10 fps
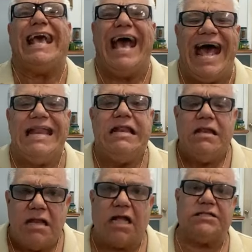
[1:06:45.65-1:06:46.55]

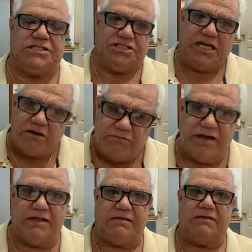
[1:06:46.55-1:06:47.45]
cannot
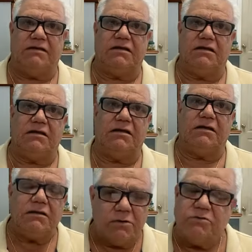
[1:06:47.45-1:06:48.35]
generate
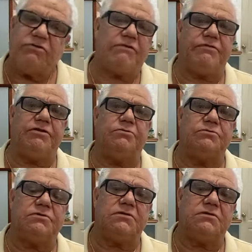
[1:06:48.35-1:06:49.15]
those revenues.